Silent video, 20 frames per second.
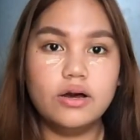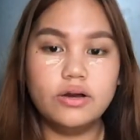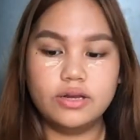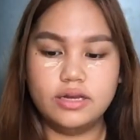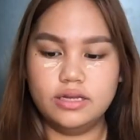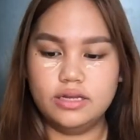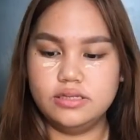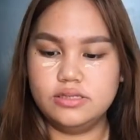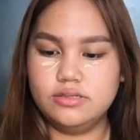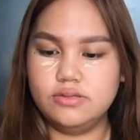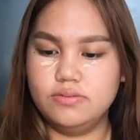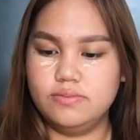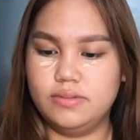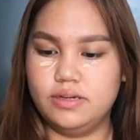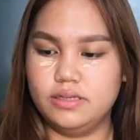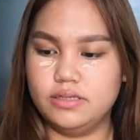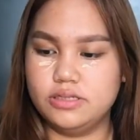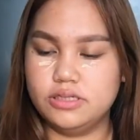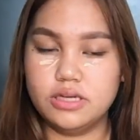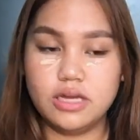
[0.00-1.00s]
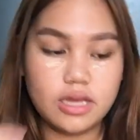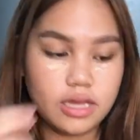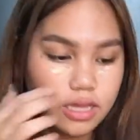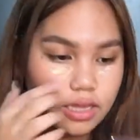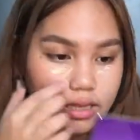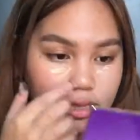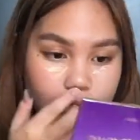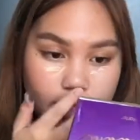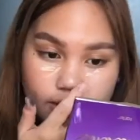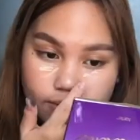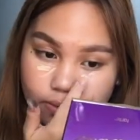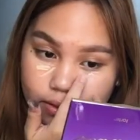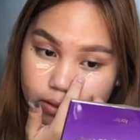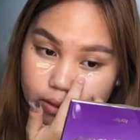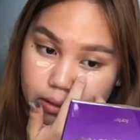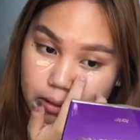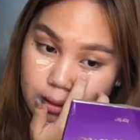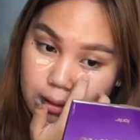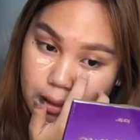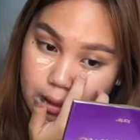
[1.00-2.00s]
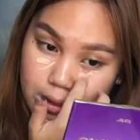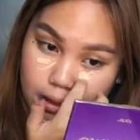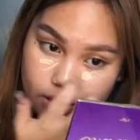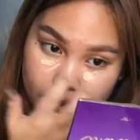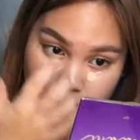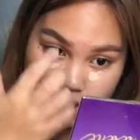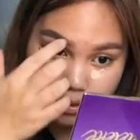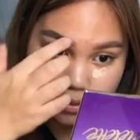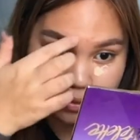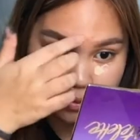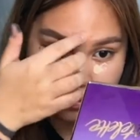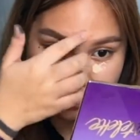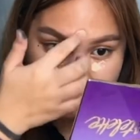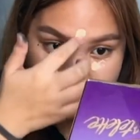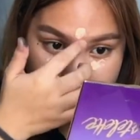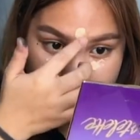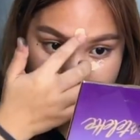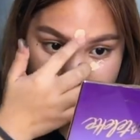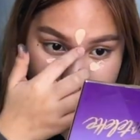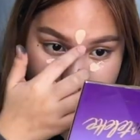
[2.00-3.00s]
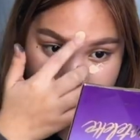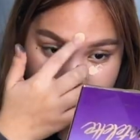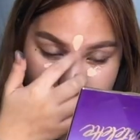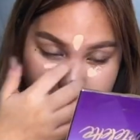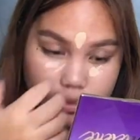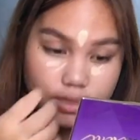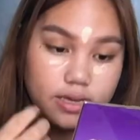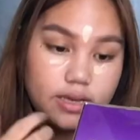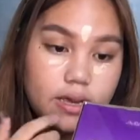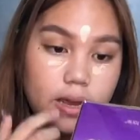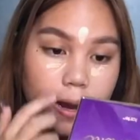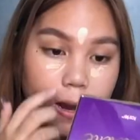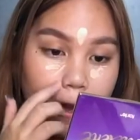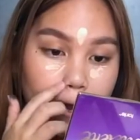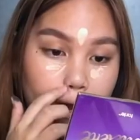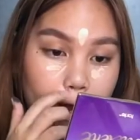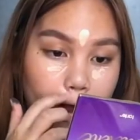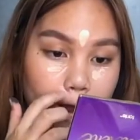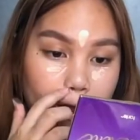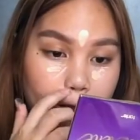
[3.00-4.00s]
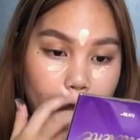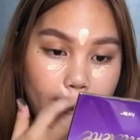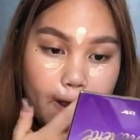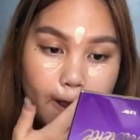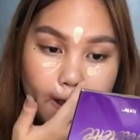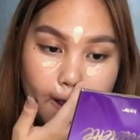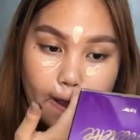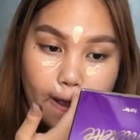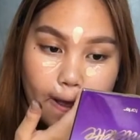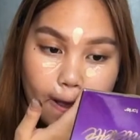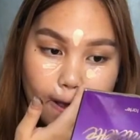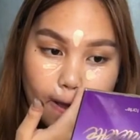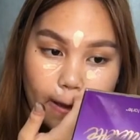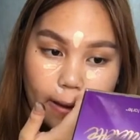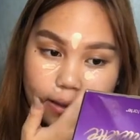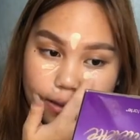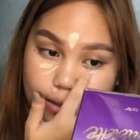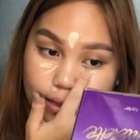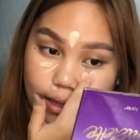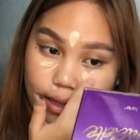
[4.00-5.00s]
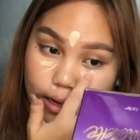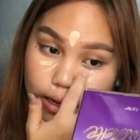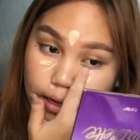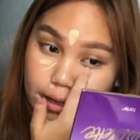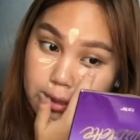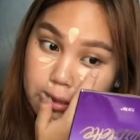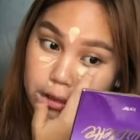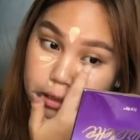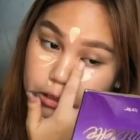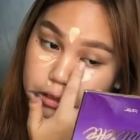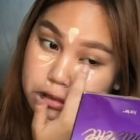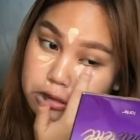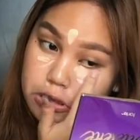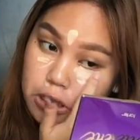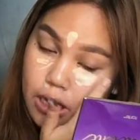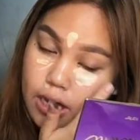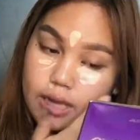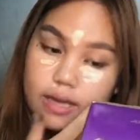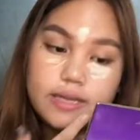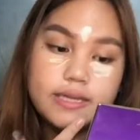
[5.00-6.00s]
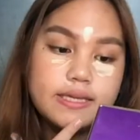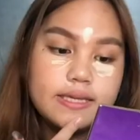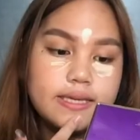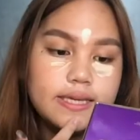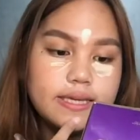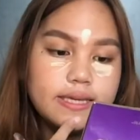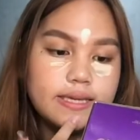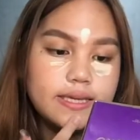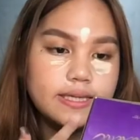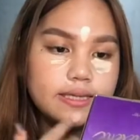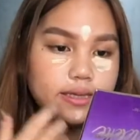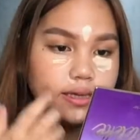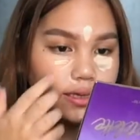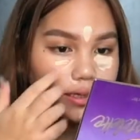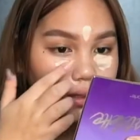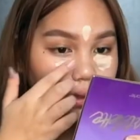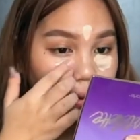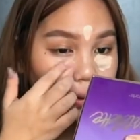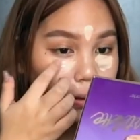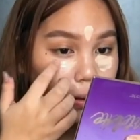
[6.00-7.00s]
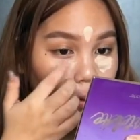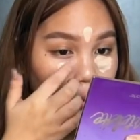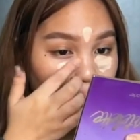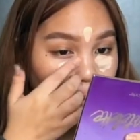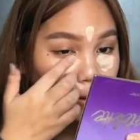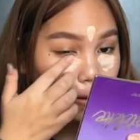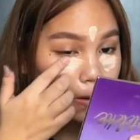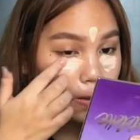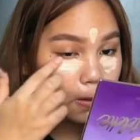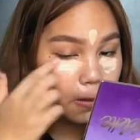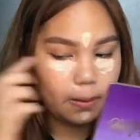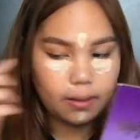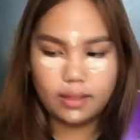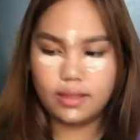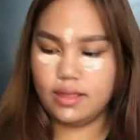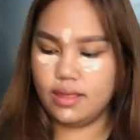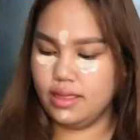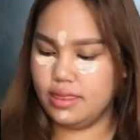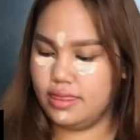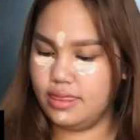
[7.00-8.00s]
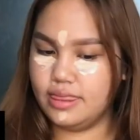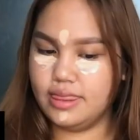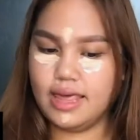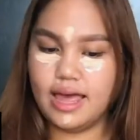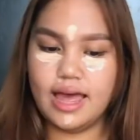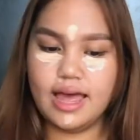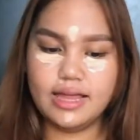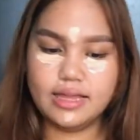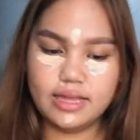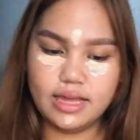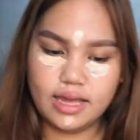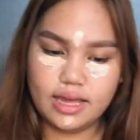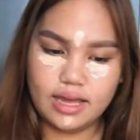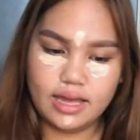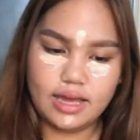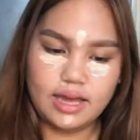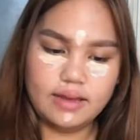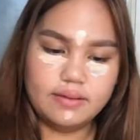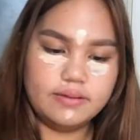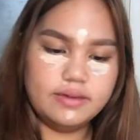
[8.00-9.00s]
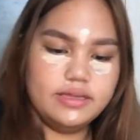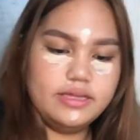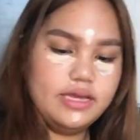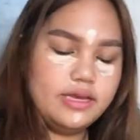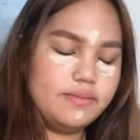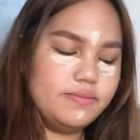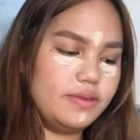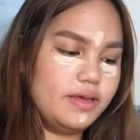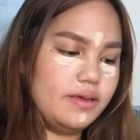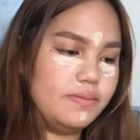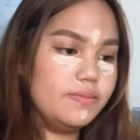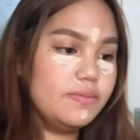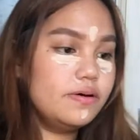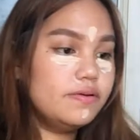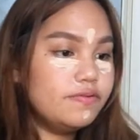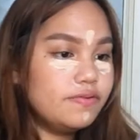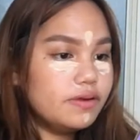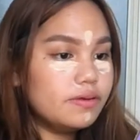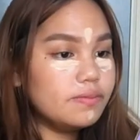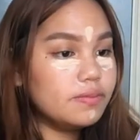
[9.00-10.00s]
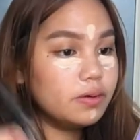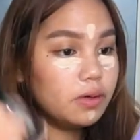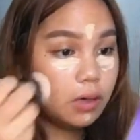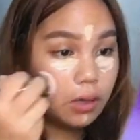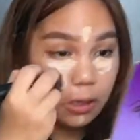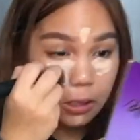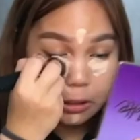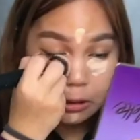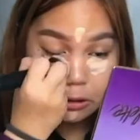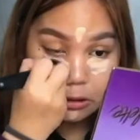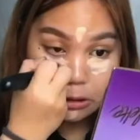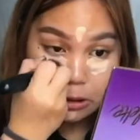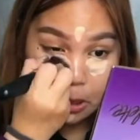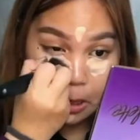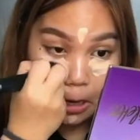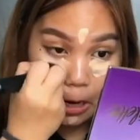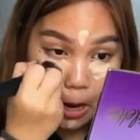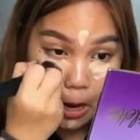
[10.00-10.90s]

Okay, that's too much. And then I'm gonna take that here on the areas I need it. Then, I'll take my buffing brush.